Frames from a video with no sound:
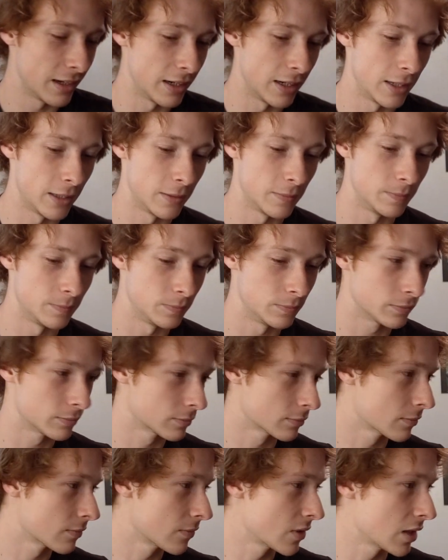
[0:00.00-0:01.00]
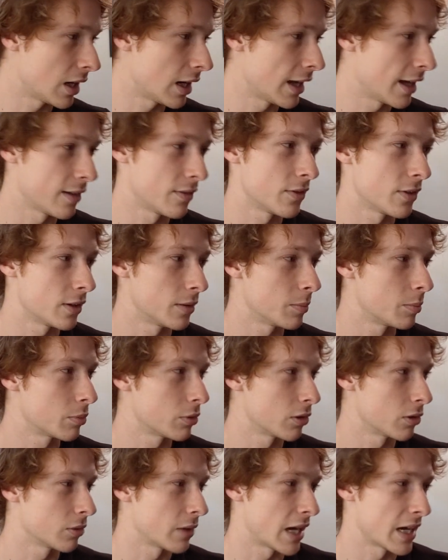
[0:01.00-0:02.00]
Um, I have a
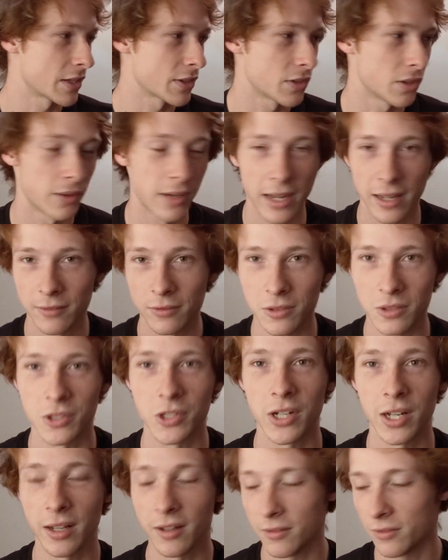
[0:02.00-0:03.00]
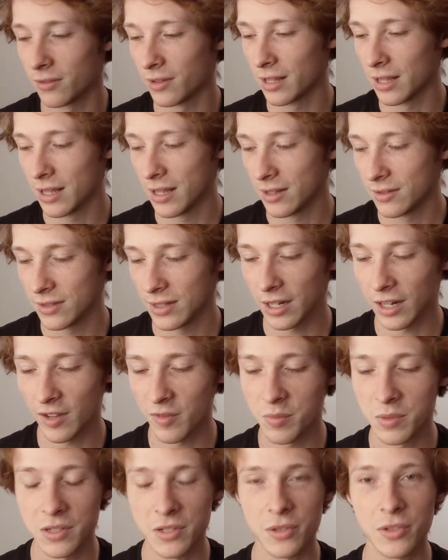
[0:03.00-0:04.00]
Proraso aftershave that
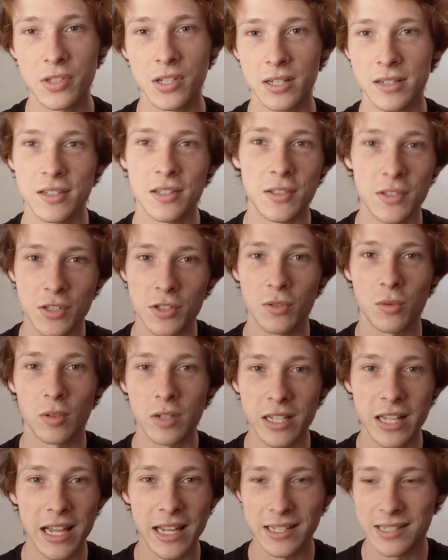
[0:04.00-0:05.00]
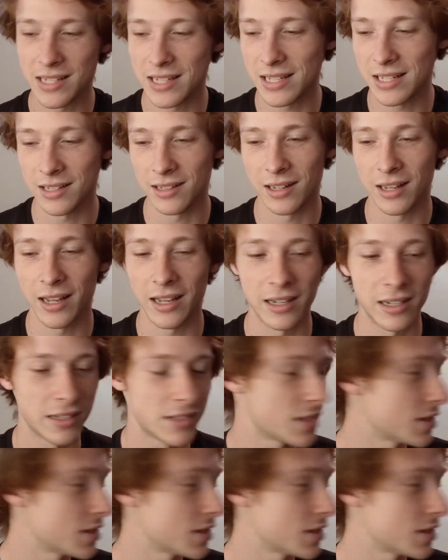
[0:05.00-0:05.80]
I've been using since 2018, and